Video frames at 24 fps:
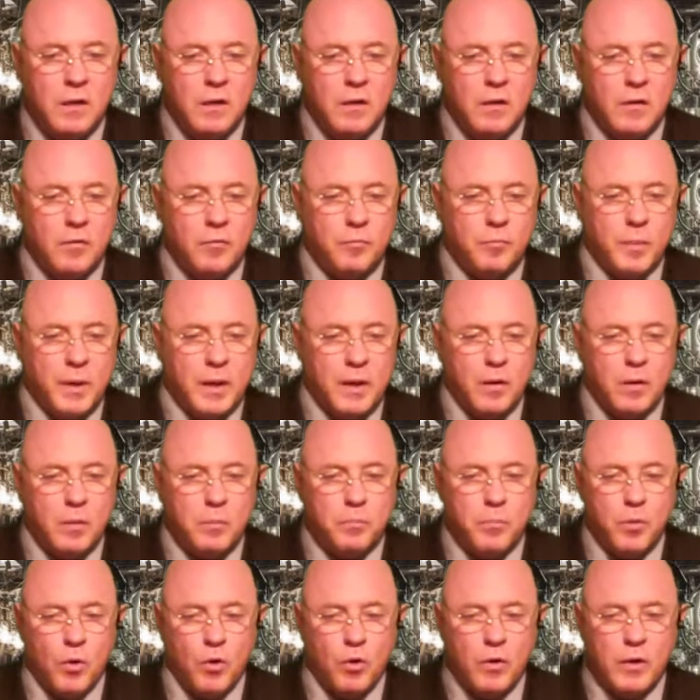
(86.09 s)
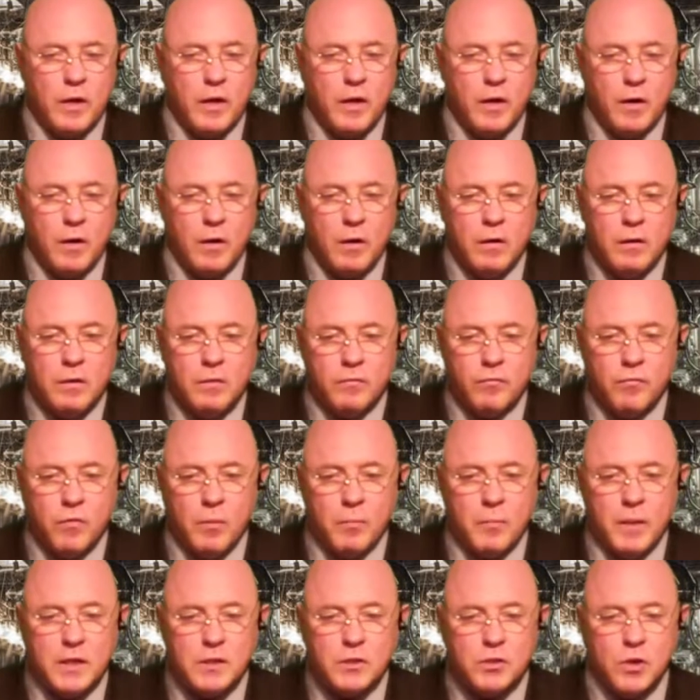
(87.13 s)
of beer per year
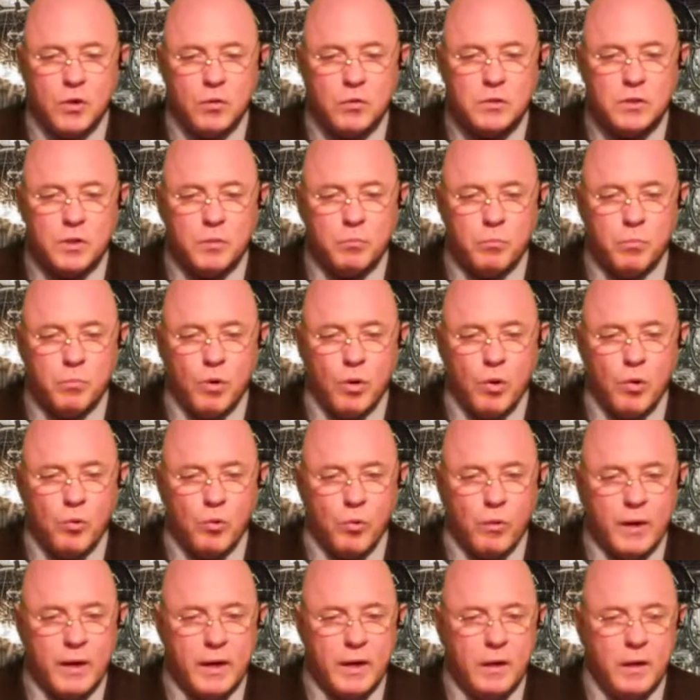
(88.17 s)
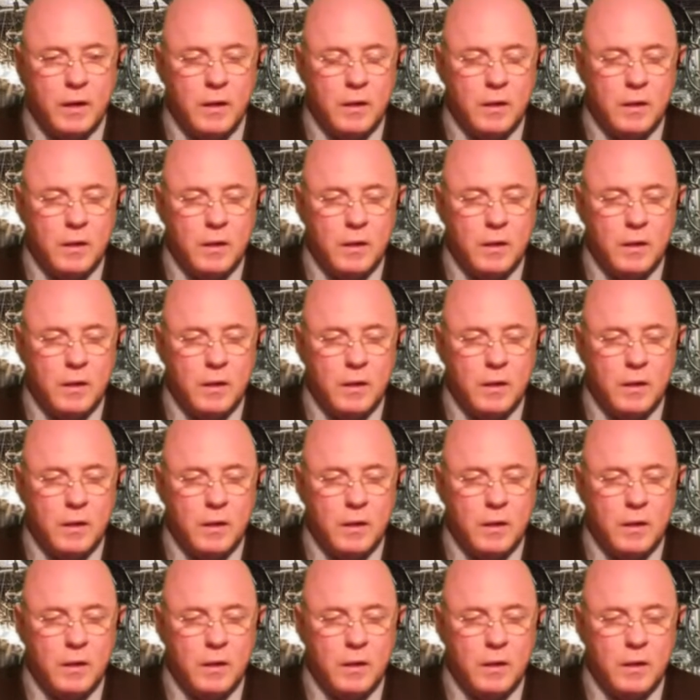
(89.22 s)
from a chosen brewery